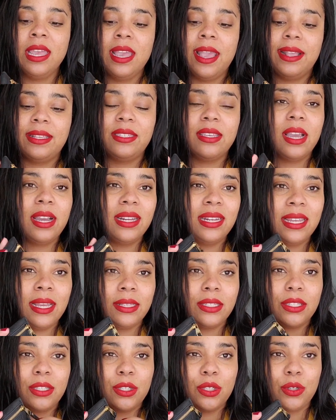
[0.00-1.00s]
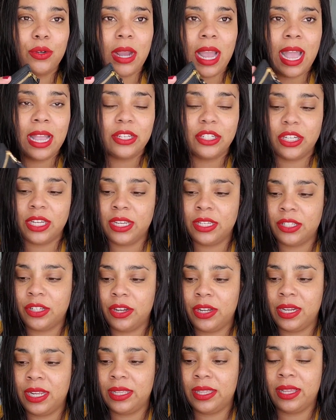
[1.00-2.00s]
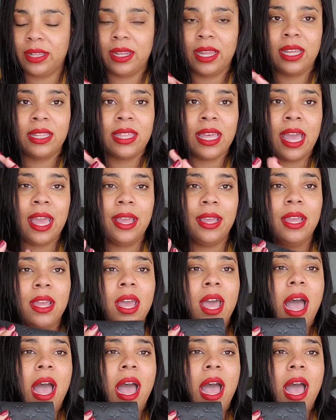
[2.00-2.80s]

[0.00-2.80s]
It's not going to get scratches or anything like that.